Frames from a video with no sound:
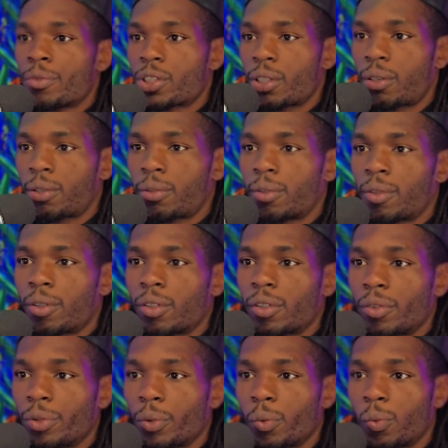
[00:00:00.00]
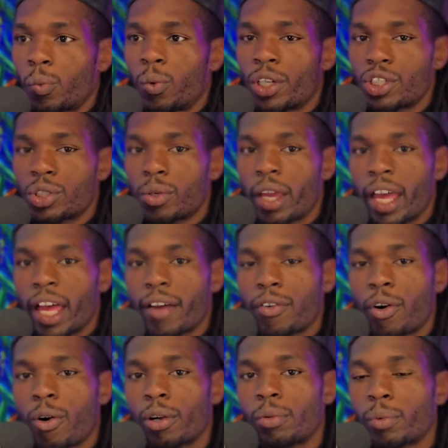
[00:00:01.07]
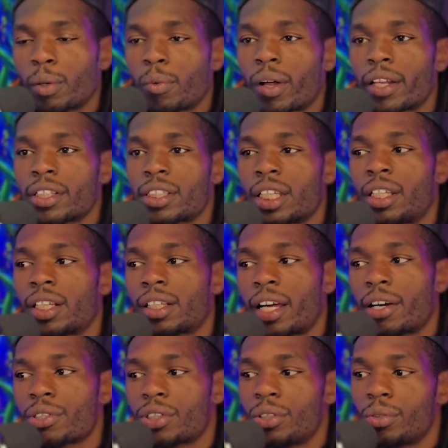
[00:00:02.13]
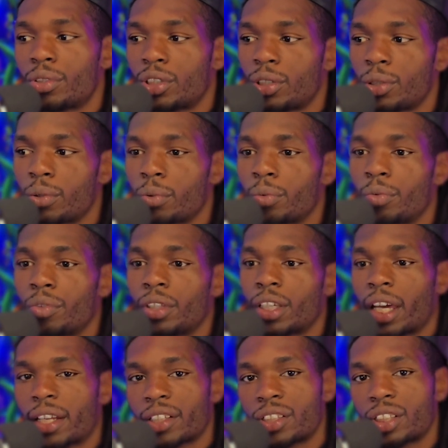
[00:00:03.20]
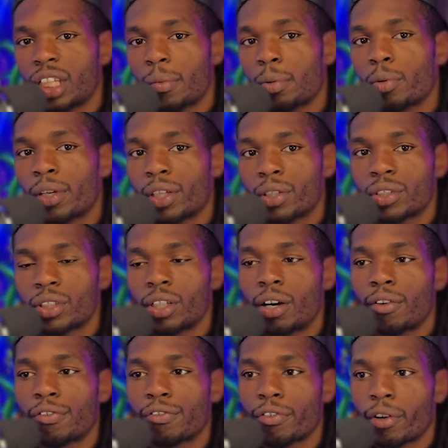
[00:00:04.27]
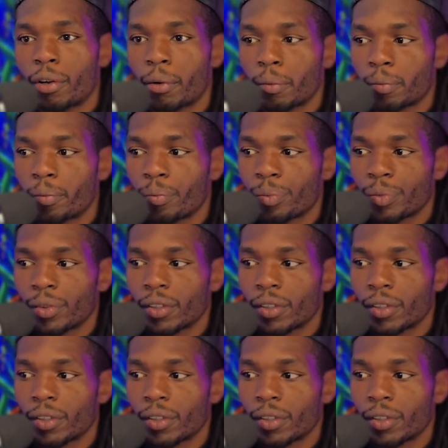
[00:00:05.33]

So once you have hardware wallets, it allows you to kind of separate yourself from